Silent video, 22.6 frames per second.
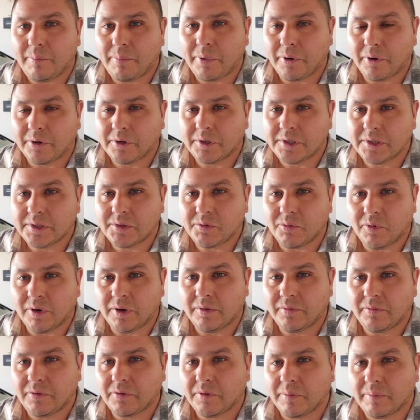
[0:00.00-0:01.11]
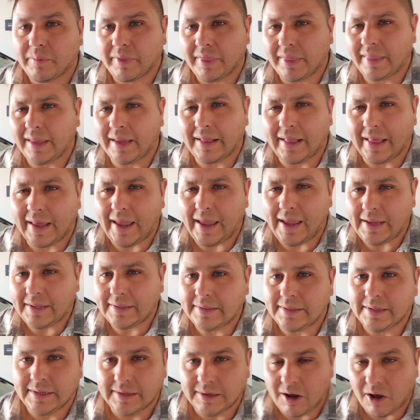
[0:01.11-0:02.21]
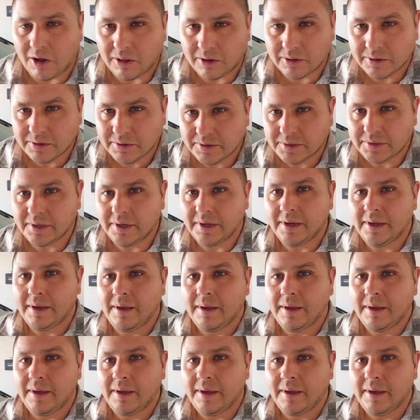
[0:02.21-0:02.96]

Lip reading: purchased one for I think like $18.